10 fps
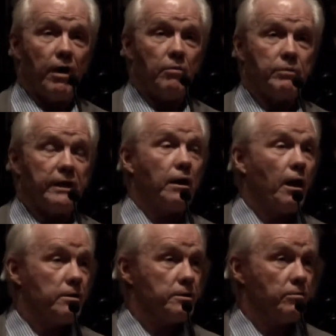from
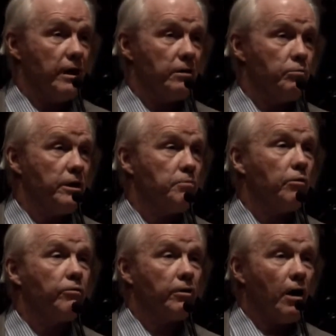incarcerating
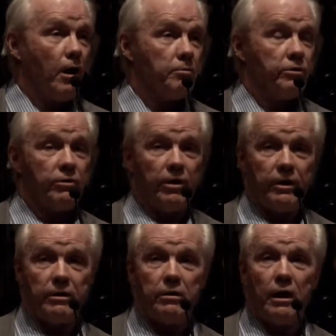people for
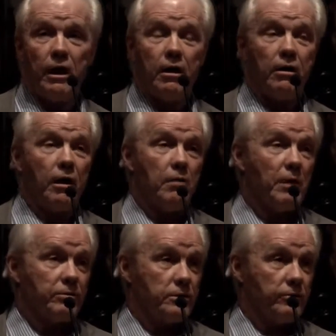arbitrary
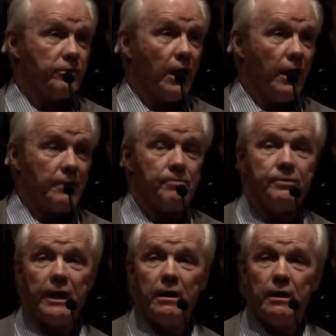amounts of time.
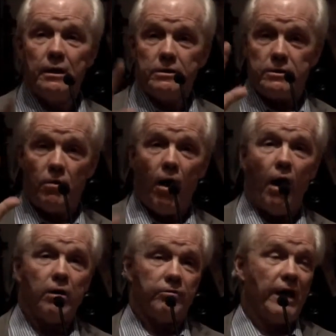So
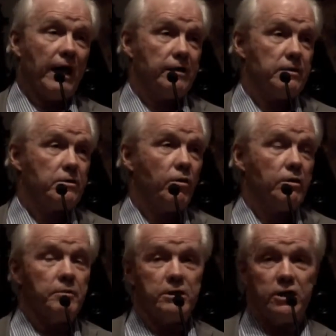all of that is
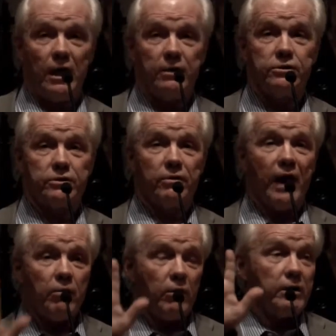going to be challenged.
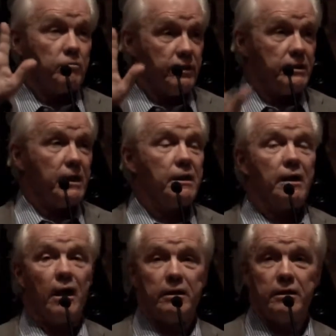So that one
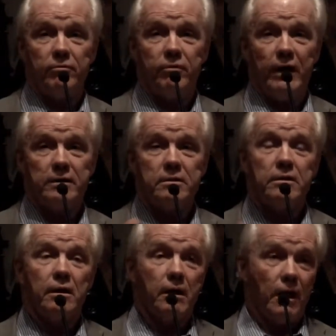particularly
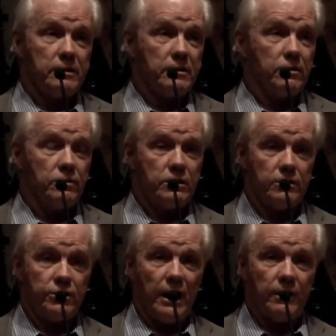invites
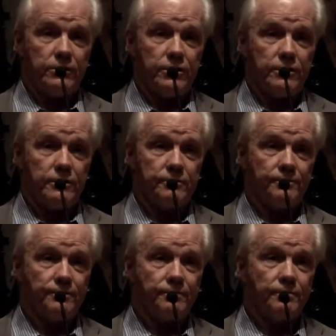constitutional challenges.